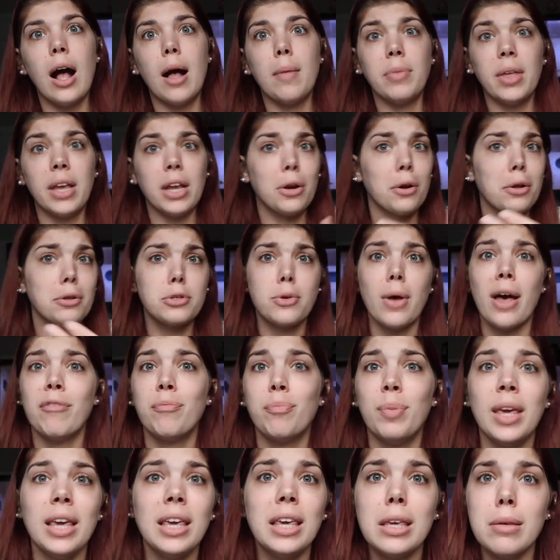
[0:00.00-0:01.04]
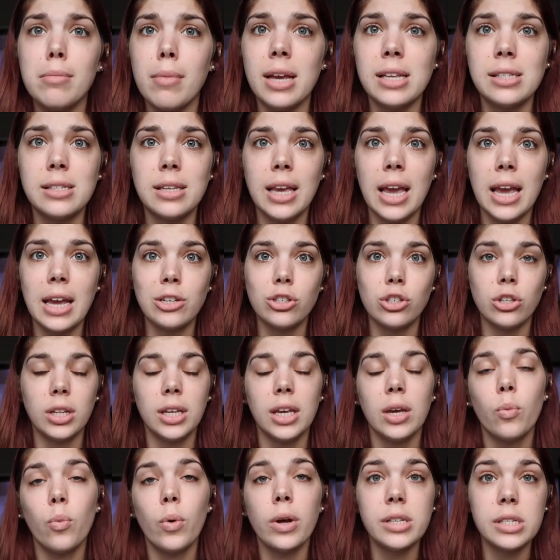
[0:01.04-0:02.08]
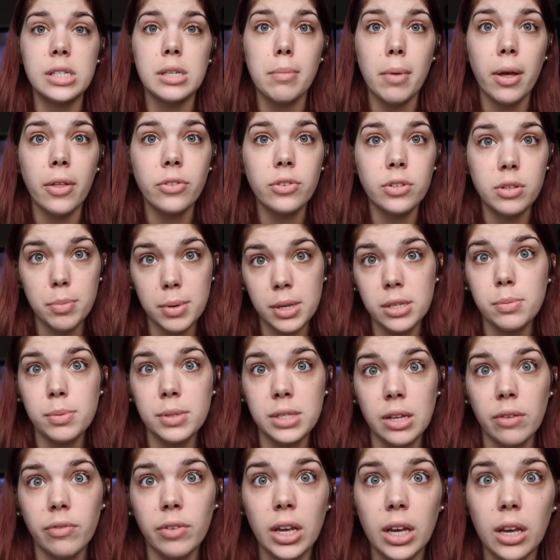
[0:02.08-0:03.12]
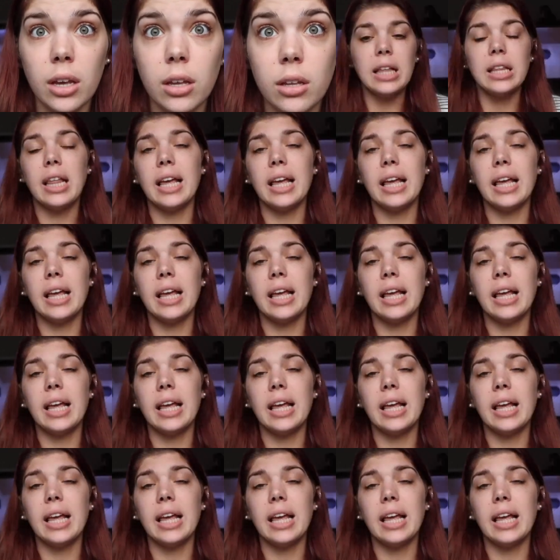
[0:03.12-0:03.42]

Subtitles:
They can also have pinky mice occasionally, once a month to be specific.